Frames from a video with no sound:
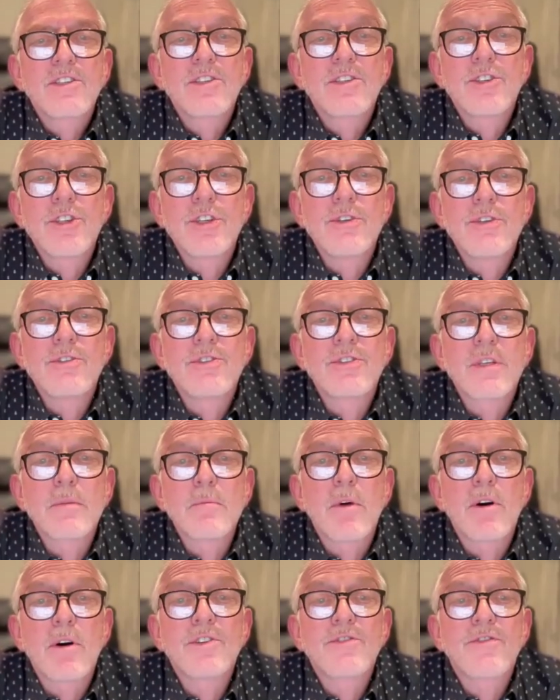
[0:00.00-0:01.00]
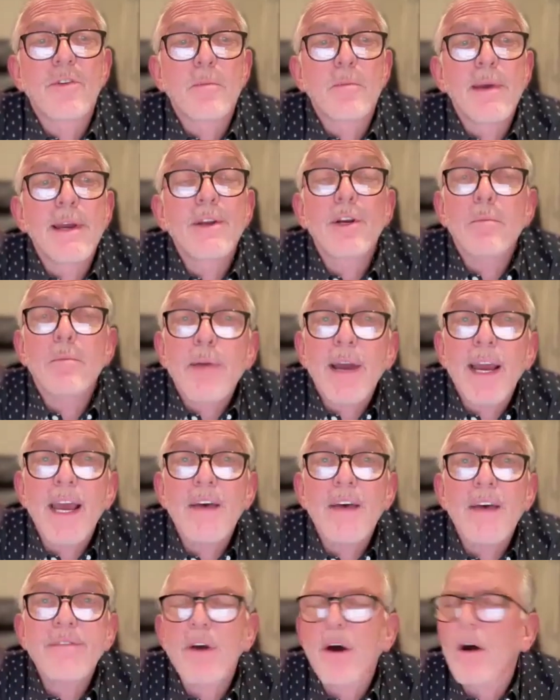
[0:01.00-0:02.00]
to choose the most familiar
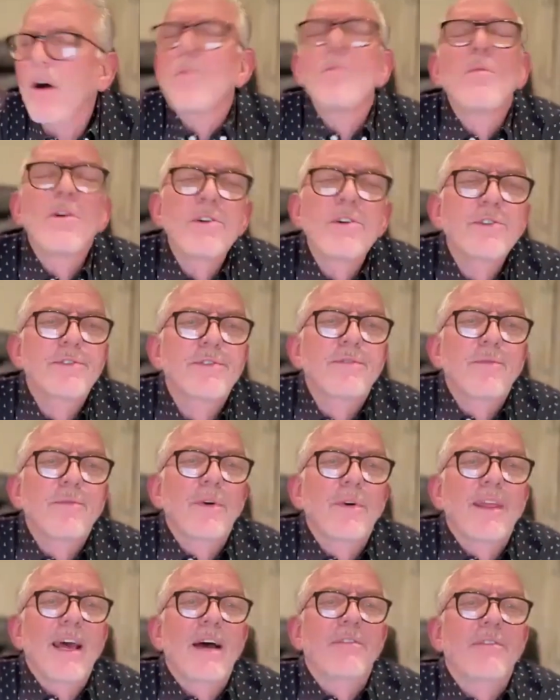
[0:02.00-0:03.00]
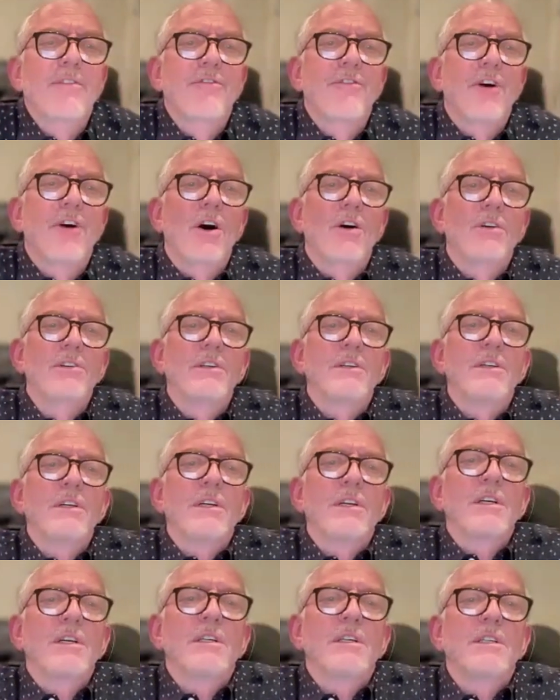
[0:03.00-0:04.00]
path almost without thought,
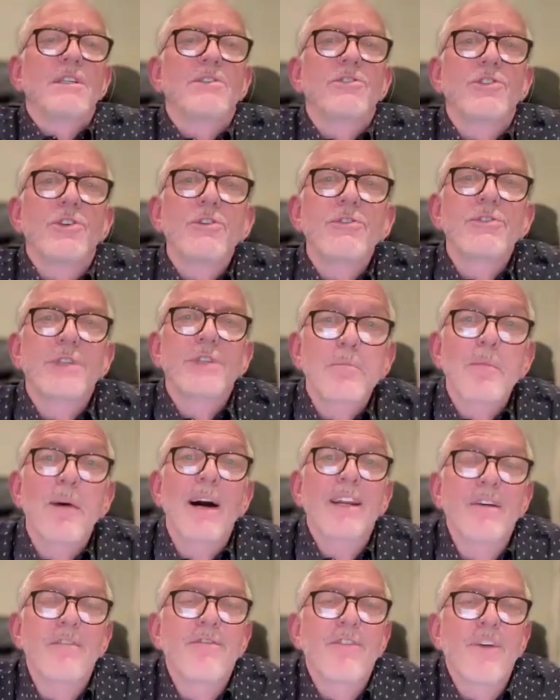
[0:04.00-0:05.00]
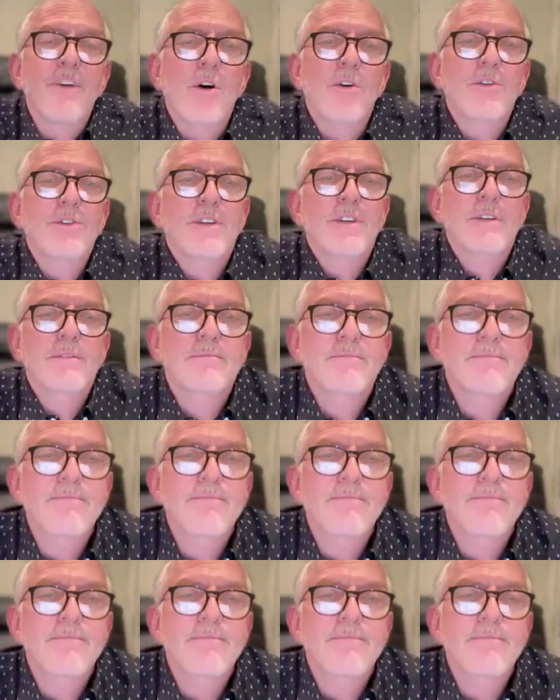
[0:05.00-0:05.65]
choosing by default.